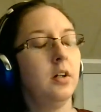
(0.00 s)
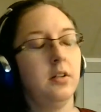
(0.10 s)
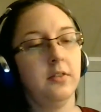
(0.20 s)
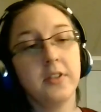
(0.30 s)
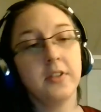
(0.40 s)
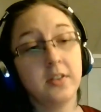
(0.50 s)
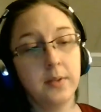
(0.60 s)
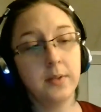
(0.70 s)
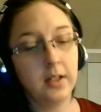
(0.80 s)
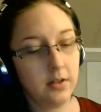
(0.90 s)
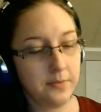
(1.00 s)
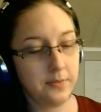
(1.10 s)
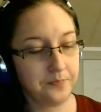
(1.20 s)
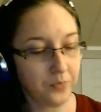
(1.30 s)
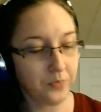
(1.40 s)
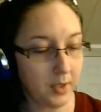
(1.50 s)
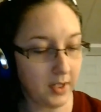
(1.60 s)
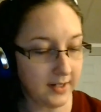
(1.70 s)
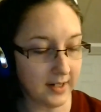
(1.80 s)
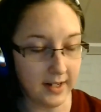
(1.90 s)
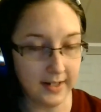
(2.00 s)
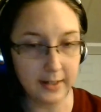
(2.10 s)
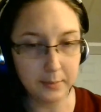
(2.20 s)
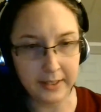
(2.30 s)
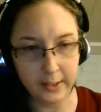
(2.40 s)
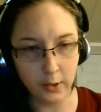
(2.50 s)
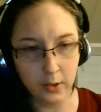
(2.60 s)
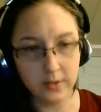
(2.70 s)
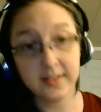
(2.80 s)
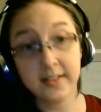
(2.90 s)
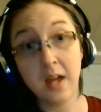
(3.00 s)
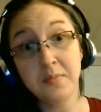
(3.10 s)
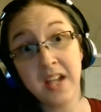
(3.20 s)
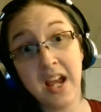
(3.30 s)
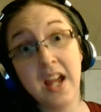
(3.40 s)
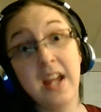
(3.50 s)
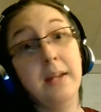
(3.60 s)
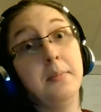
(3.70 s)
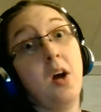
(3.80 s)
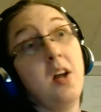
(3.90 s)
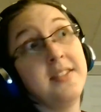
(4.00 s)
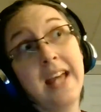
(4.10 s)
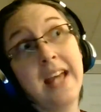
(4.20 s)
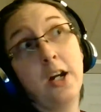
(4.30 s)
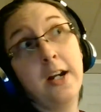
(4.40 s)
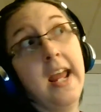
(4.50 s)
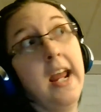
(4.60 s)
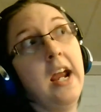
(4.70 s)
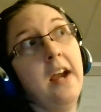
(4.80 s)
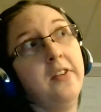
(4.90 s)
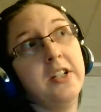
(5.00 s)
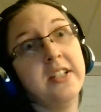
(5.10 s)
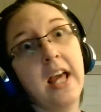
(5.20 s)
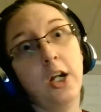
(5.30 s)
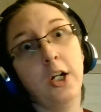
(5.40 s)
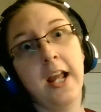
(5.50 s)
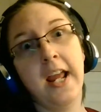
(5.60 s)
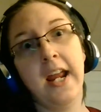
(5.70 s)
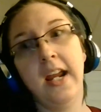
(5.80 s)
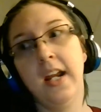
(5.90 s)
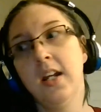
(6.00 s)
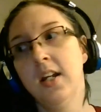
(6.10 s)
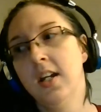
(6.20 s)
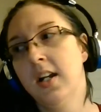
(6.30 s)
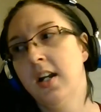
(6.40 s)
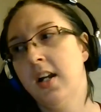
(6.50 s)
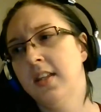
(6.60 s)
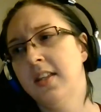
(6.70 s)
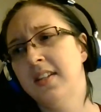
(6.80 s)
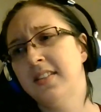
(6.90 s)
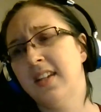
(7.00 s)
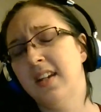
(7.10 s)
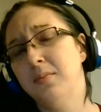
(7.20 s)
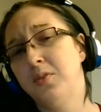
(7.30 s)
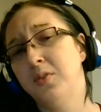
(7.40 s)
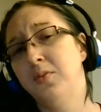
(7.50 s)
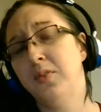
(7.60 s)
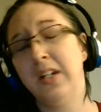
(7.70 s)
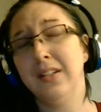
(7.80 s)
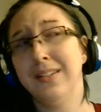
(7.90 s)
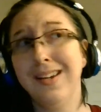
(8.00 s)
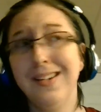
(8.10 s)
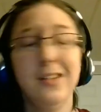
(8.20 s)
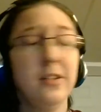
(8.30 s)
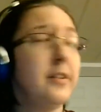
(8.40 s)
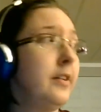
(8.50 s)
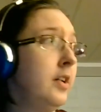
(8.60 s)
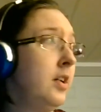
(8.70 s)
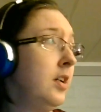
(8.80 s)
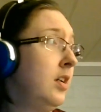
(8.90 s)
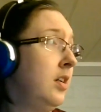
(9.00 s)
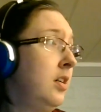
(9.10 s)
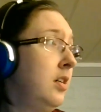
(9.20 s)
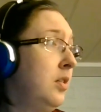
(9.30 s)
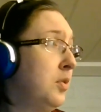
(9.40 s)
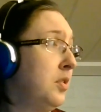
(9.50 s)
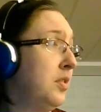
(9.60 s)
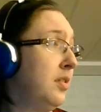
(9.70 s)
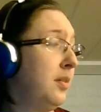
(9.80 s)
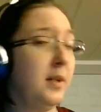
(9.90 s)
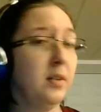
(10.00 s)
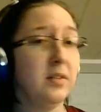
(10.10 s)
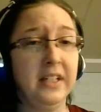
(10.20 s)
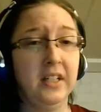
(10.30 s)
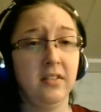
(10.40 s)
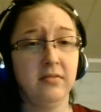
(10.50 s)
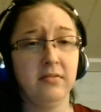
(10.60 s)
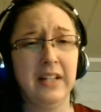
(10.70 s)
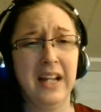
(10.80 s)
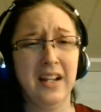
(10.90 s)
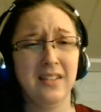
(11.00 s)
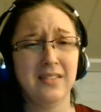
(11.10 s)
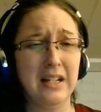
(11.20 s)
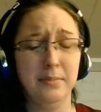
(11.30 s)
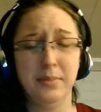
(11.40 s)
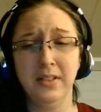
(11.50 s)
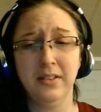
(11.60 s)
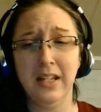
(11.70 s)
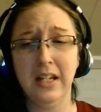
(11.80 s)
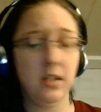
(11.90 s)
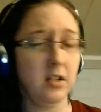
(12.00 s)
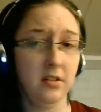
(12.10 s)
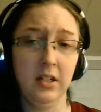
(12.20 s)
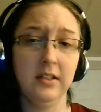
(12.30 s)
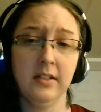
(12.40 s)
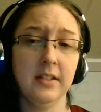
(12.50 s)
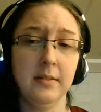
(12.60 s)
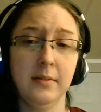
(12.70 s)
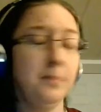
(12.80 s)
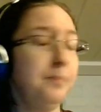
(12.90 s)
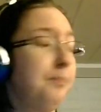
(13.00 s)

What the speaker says: for this week. But I am here sometime on Saturday, every Saturday, unless I am too freaking tired or apparently can't type and think at the same time.